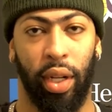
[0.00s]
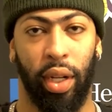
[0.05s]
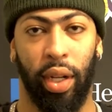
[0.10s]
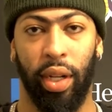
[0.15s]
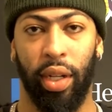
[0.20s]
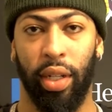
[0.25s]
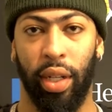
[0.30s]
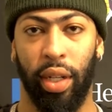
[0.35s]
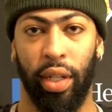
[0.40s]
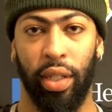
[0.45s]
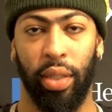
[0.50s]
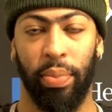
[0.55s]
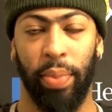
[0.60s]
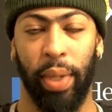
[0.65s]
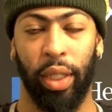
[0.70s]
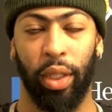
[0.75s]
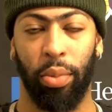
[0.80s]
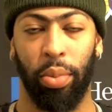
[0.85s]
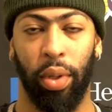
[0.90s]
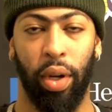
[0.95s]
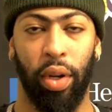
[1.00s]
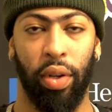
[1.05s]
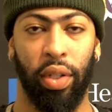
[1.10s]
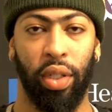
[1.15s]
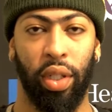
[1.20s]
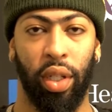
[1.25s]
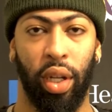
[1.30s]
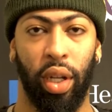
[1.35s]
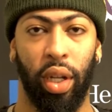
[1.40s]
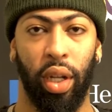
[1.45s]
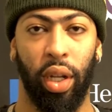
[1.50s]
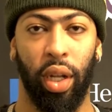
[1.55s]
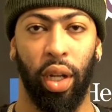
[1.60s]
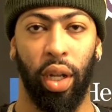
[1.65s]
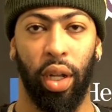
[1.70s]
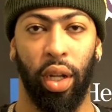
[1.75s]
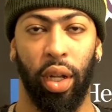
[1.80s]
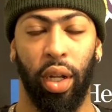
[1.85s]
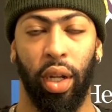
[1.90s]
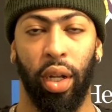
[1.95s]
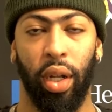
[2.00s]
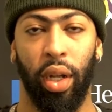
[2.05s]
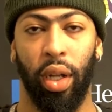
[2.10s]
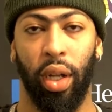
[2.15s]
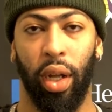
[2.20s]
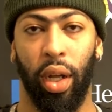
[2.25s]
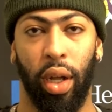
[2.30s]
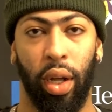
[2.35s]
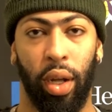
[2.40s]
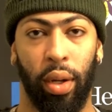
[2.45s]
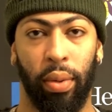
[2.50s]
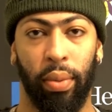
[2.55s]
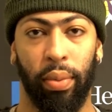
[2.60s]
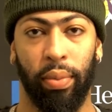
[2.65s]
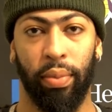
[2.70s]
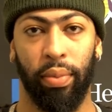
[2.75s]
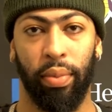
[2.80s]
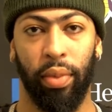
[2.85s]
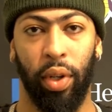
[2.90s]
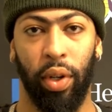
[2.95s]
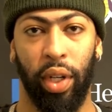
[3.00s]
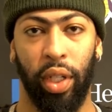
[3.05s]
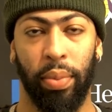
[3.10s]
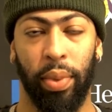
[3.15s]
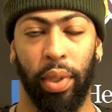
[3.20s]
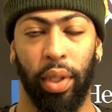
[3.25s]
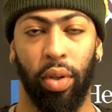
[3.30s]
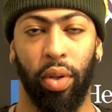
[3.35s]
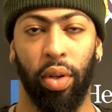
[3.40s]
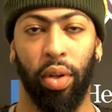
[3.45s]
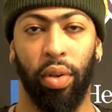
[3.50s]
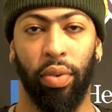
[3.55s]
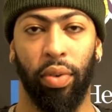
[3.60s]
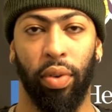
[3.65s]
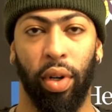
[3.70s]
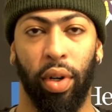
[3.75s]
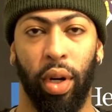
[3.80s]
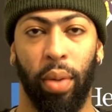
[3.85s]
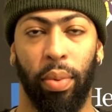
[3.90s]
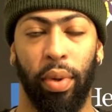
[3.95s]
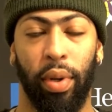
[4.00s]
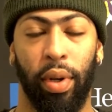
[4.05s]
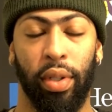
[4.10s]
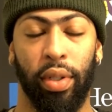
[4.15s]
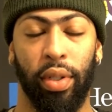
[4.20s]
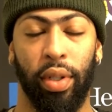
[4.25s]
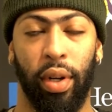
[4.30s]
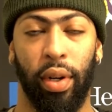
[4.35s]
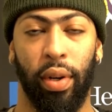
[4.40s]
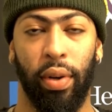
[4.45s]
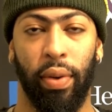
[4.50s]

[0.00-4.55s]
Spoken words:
He's a special player in this league. And, he's been doing it for a couple of years now.